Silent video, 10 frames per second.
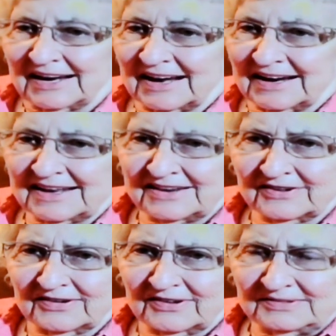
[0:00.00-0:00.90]
I mean, I
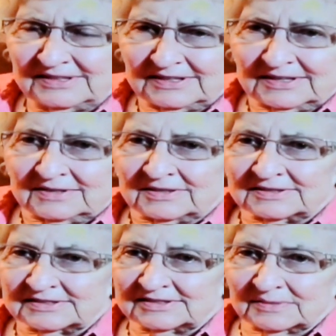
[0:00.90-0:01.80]
hear
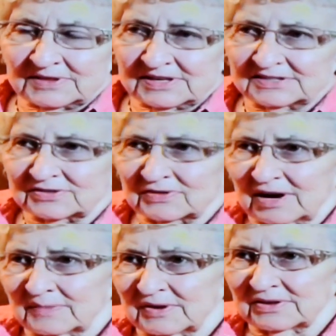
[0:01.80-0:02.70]
some of these
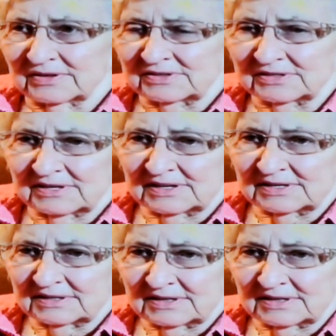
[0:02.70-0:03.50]
grandmothers and